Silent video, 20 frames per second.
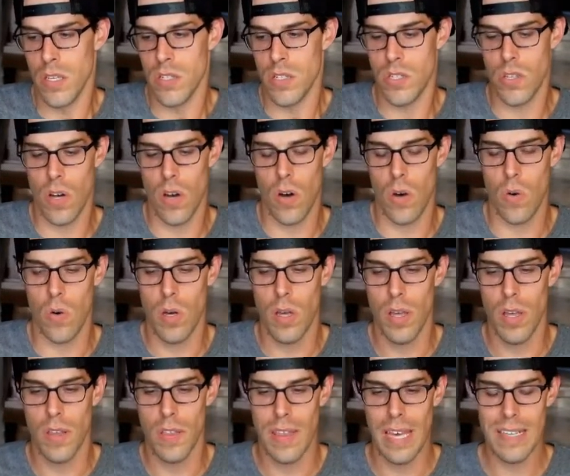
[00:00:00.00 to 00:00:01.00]
So
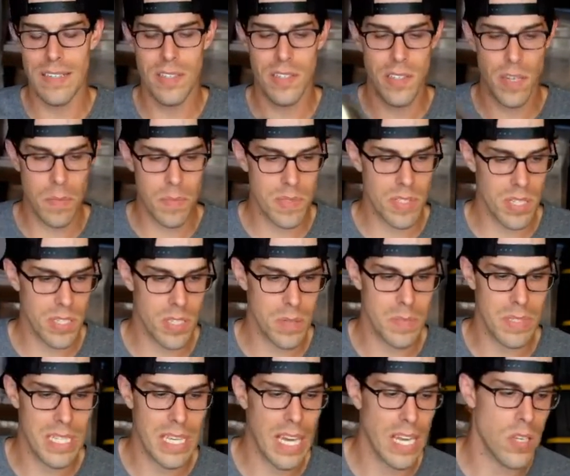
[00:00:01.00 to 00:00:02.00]
that's some
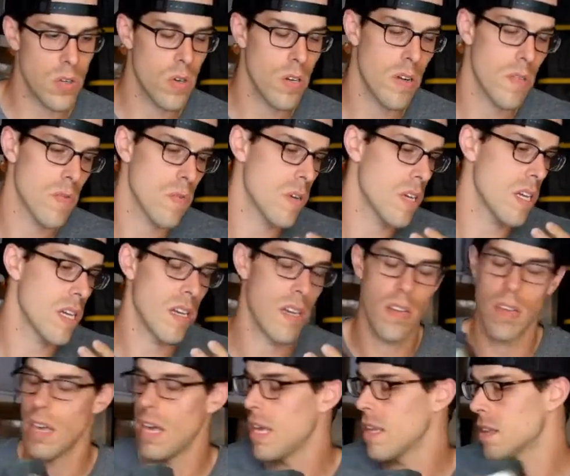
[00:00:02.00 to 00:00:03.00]
systems. Again, you can
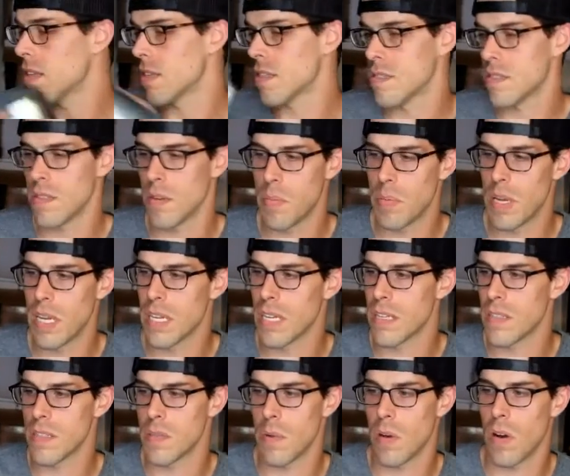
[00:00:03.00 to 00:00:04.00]
read endless
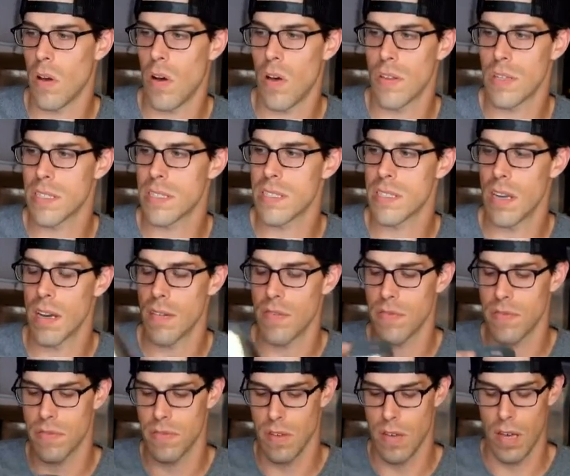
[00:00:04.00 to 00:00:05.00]
opinions about all this
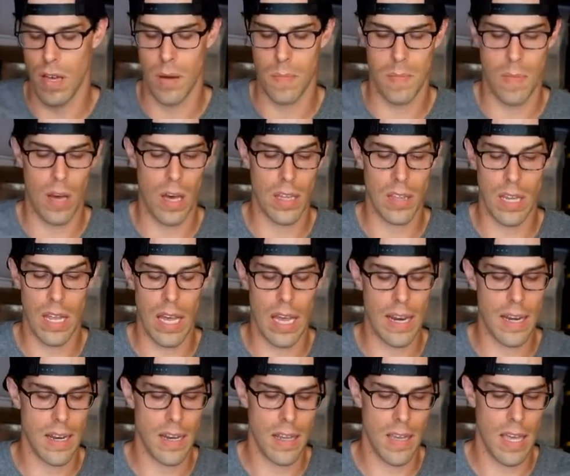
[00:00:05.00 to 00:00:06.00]
stuff
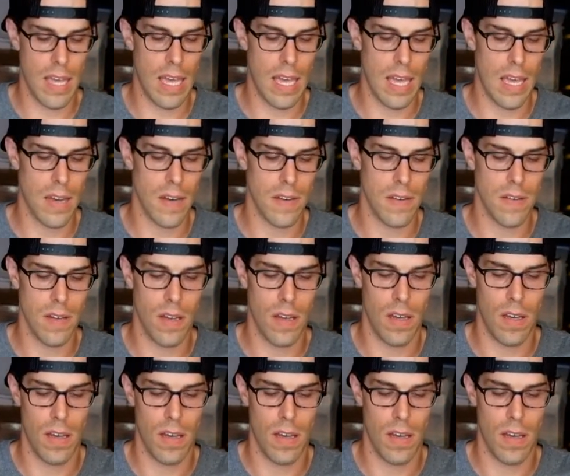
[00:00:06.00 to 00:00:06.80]
online, and